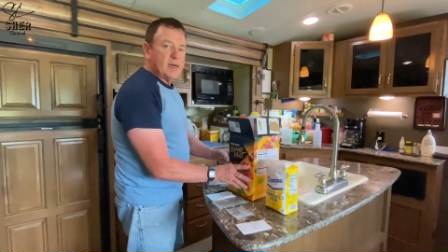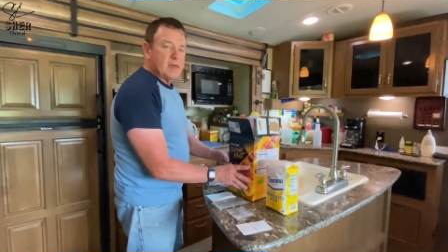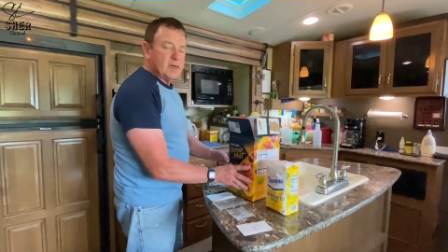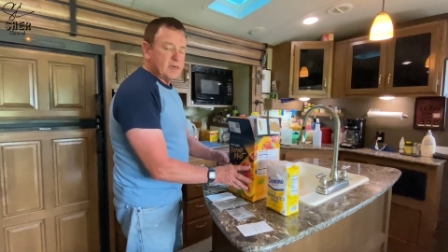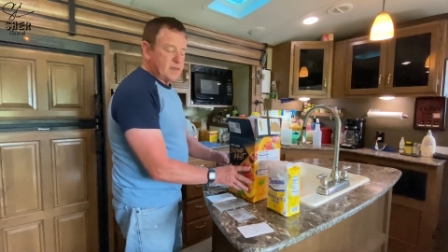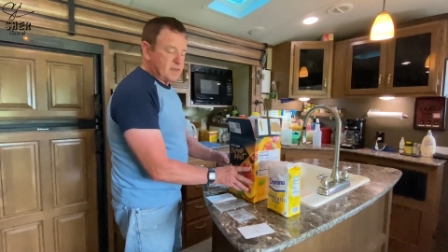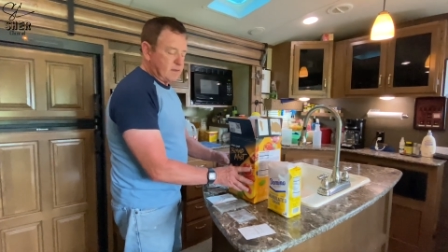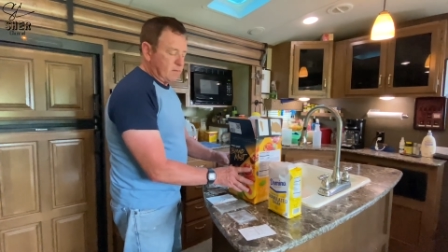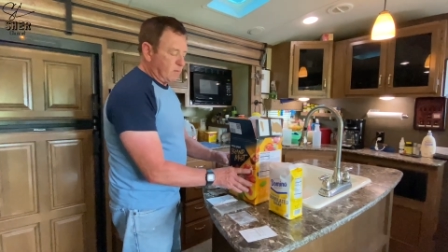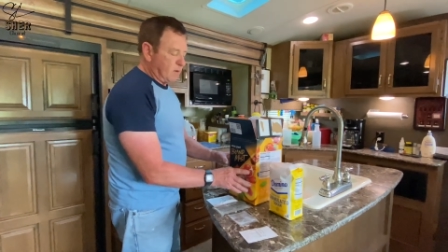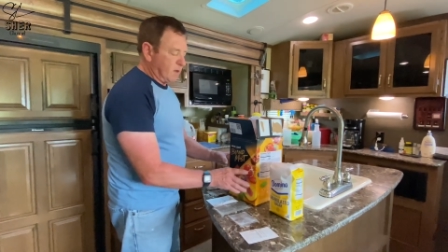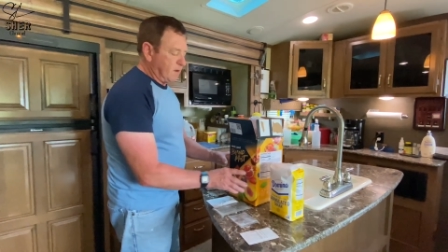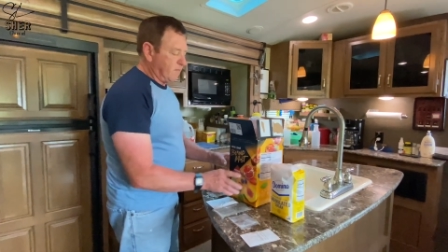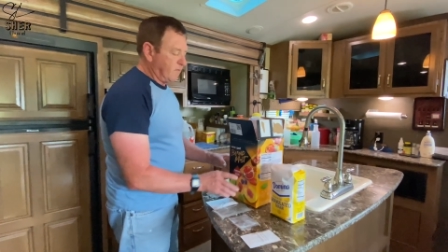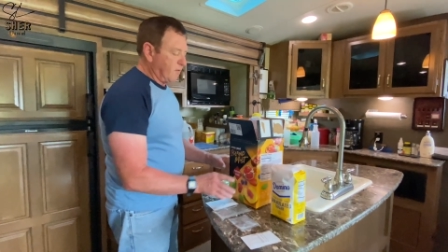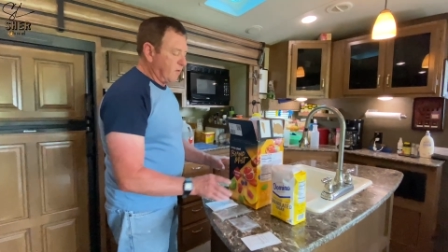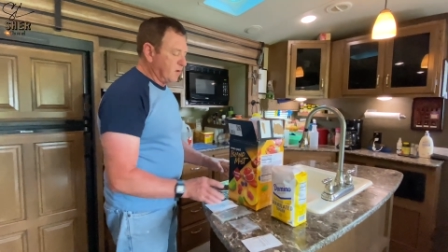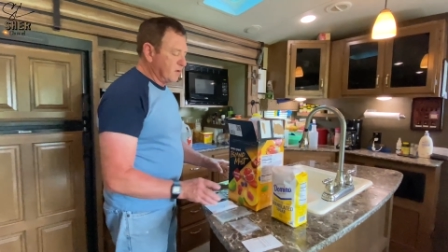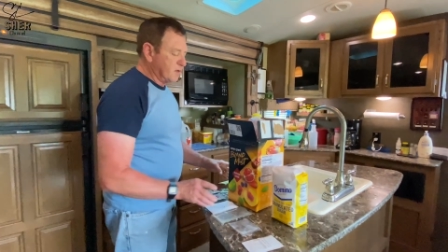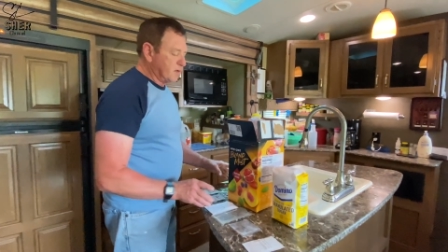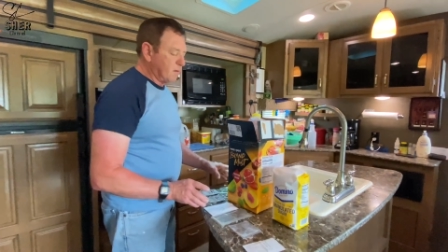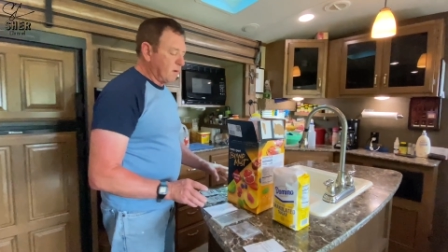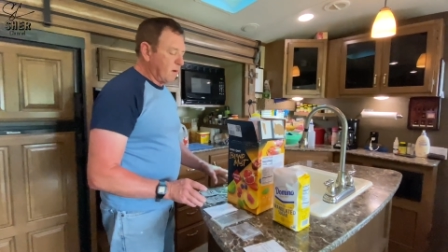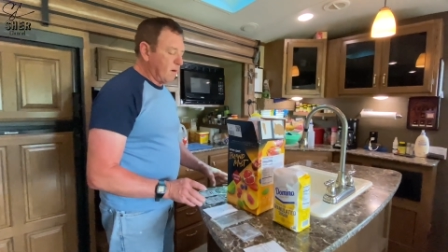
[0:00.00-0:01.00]
this with
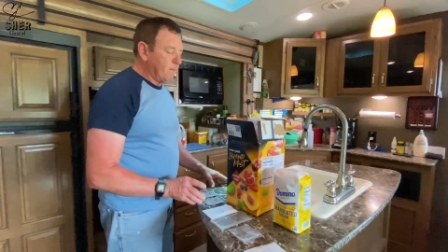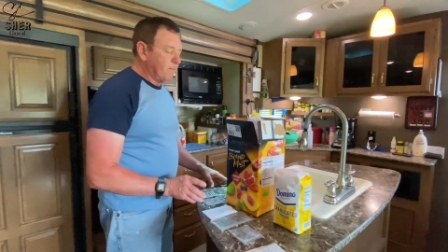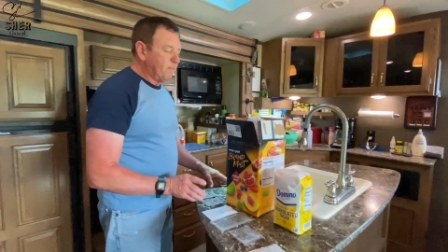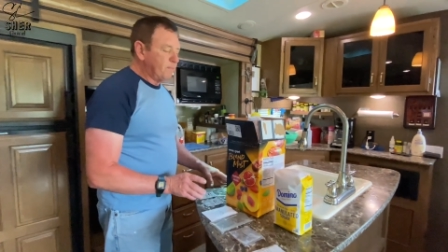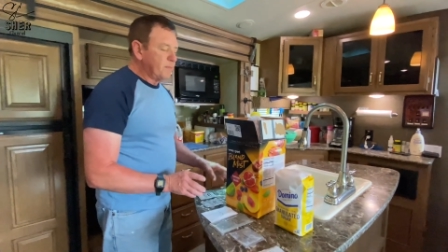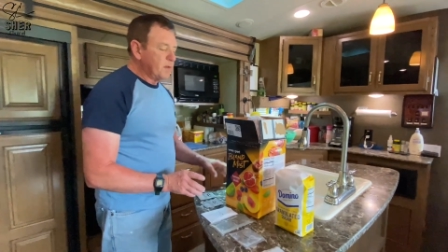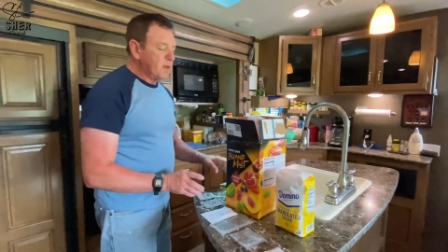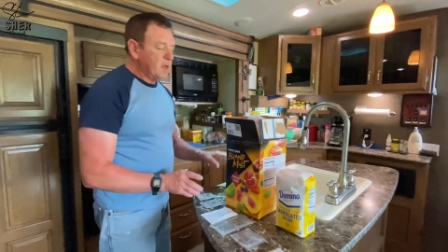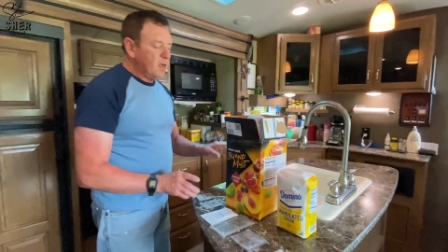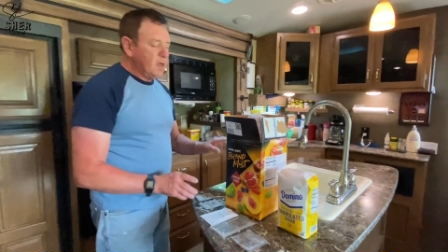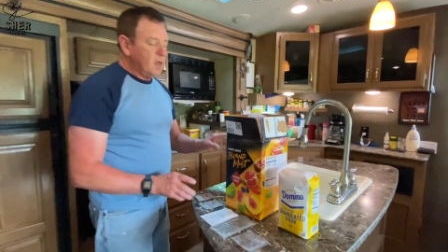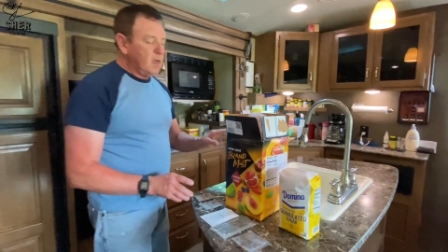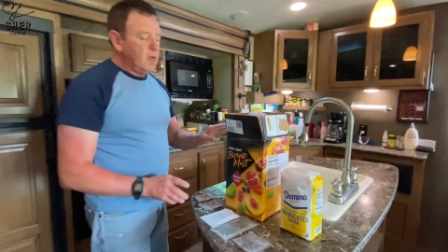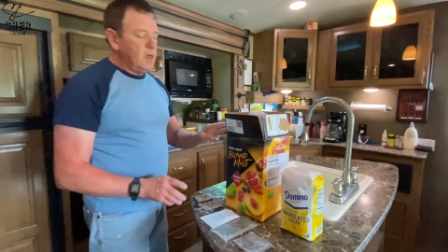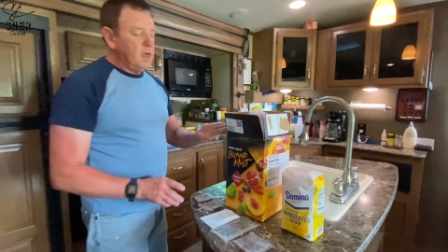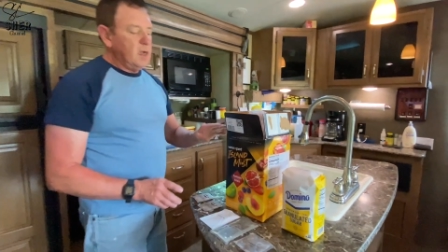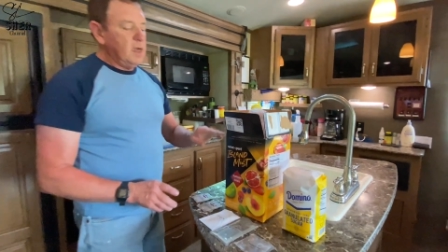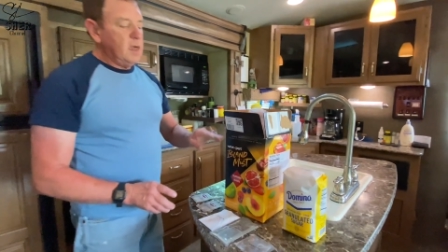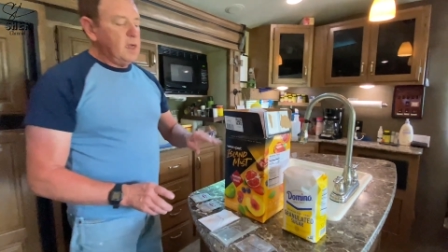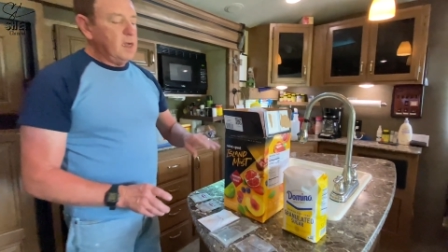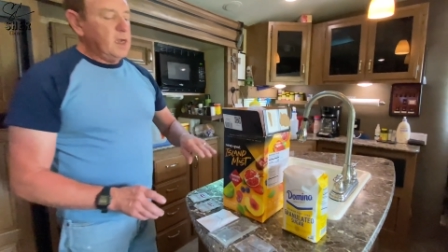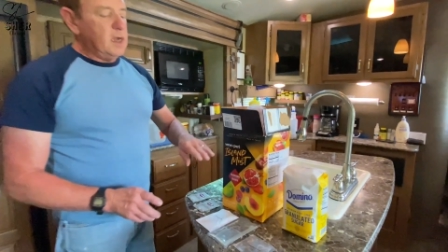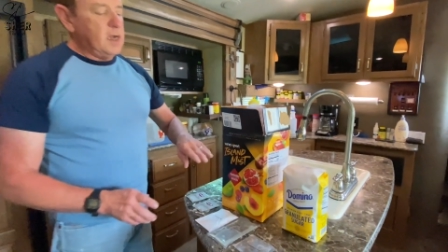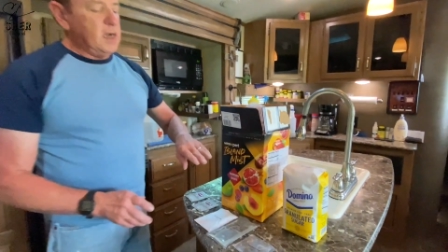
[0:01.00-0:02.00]
first of all.